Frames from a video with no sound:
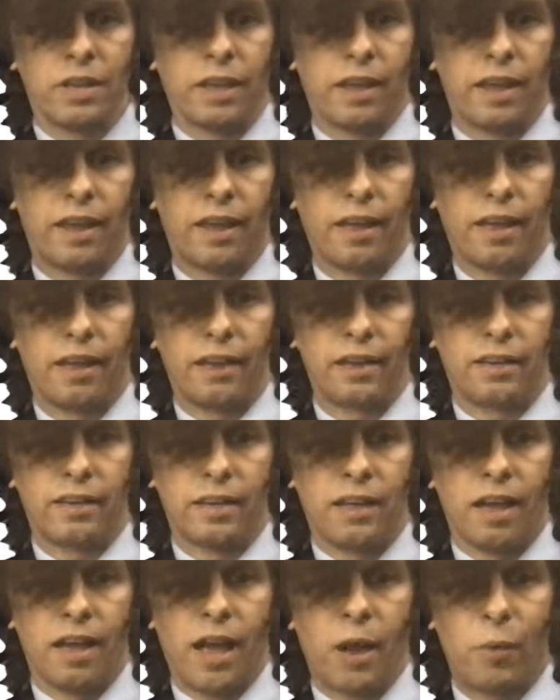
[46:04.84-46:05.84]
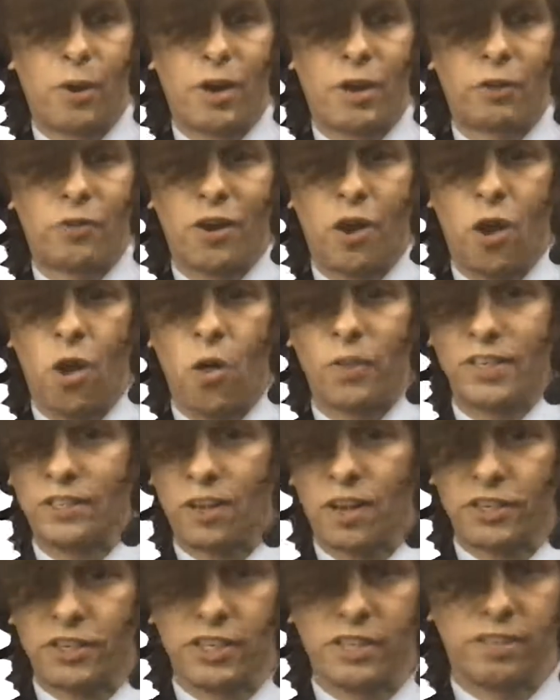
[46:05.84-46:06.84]
and I want to run all these
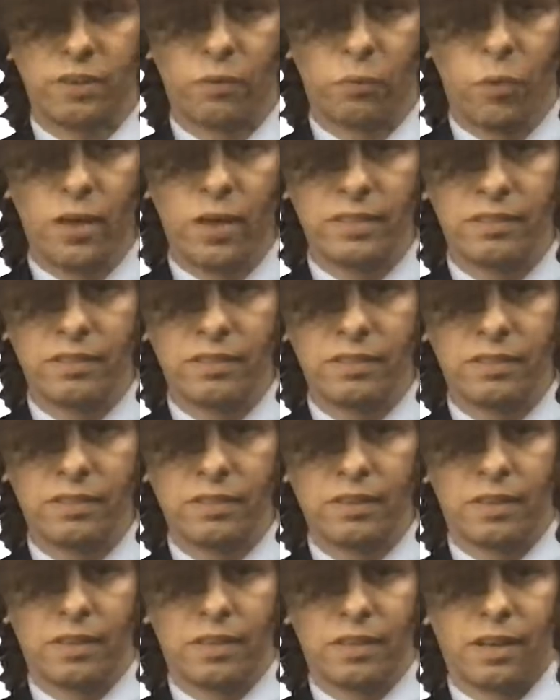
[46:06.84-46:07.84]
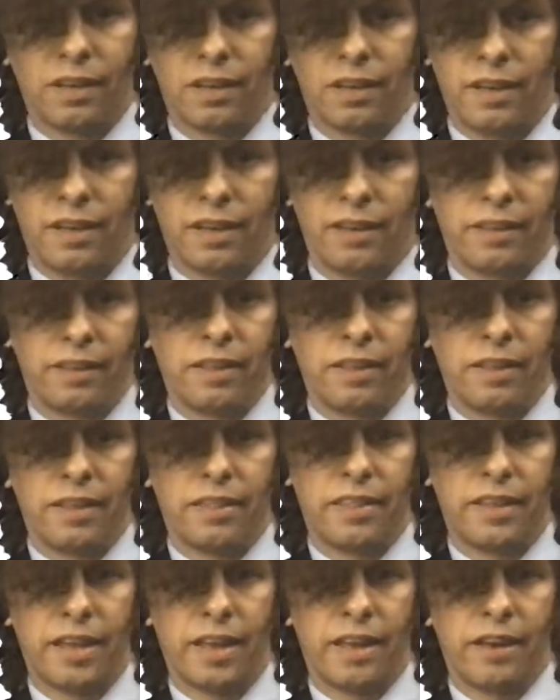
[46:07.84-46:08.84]
auctions at once,
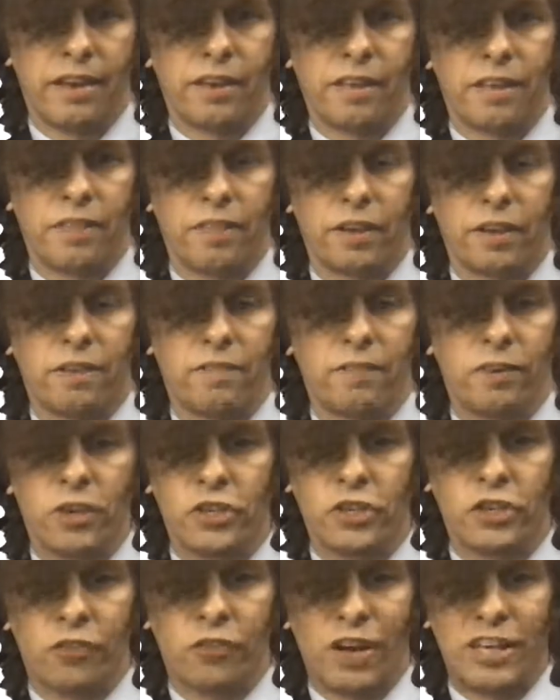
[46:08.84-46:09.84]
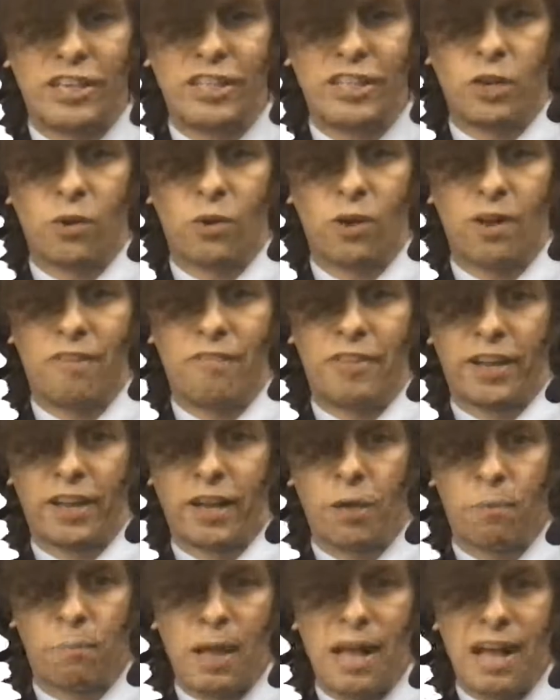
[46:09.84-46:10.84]
then the conversion ratio of the
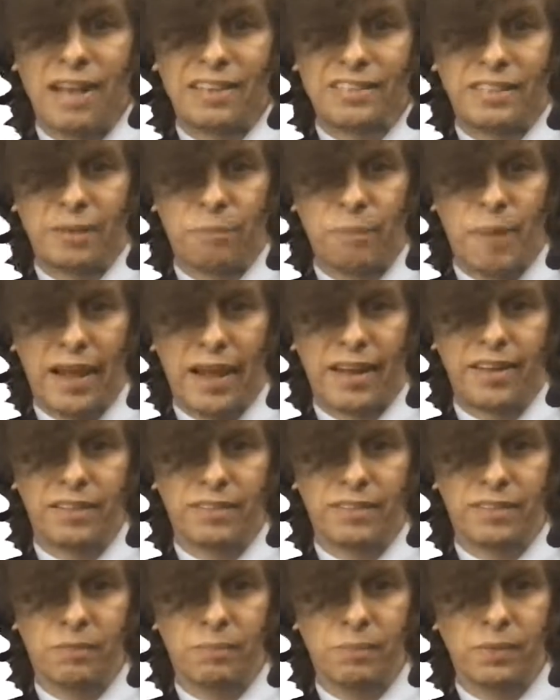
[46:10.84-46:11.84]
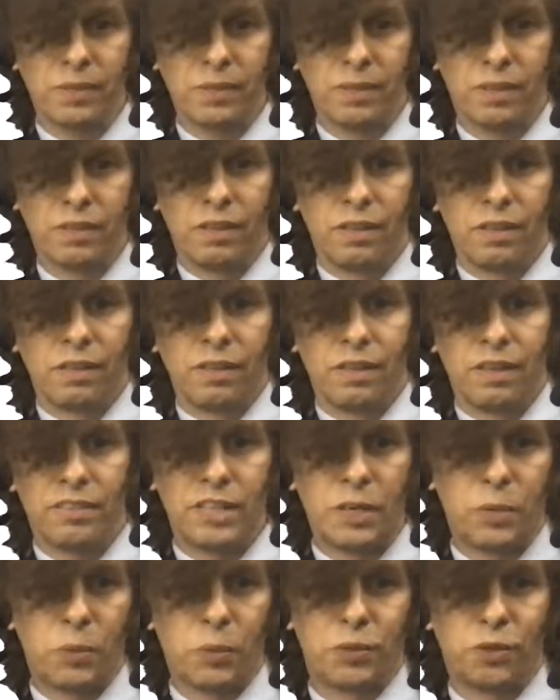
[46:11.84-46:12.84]
composite mechanism is
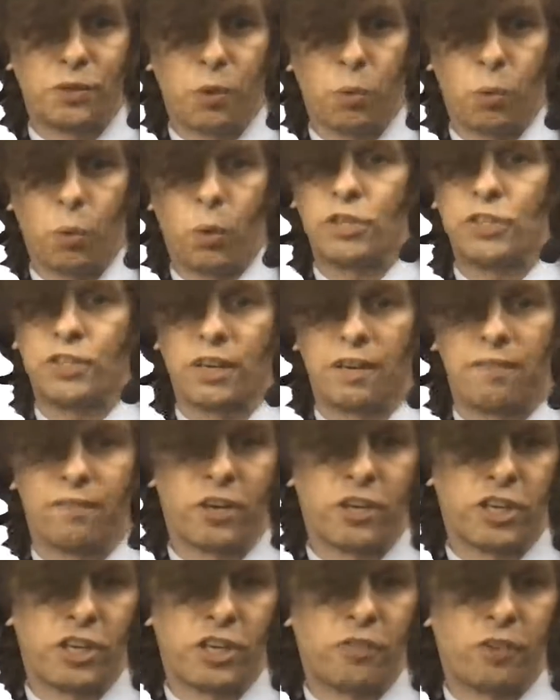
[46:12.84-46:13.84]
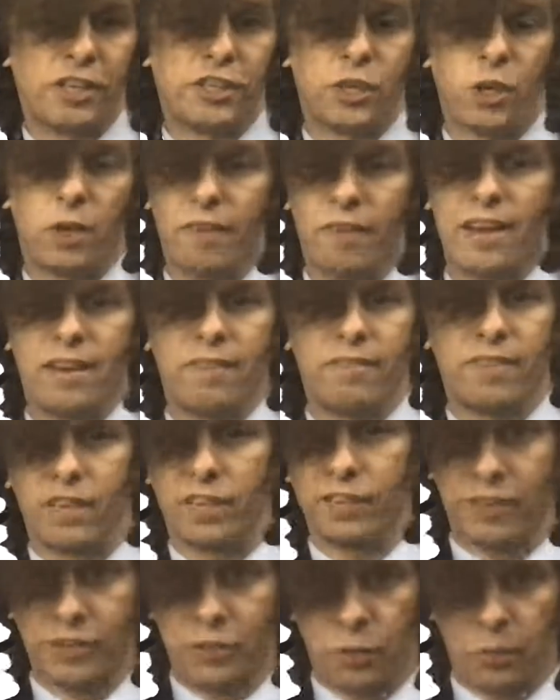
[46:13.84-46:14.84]
equal to the worst conversion ratio of any of the
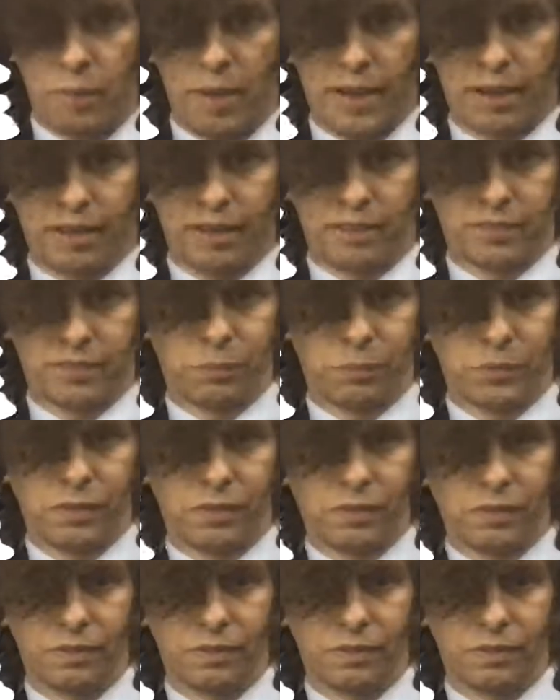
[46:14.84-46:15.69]
individual mechanisms.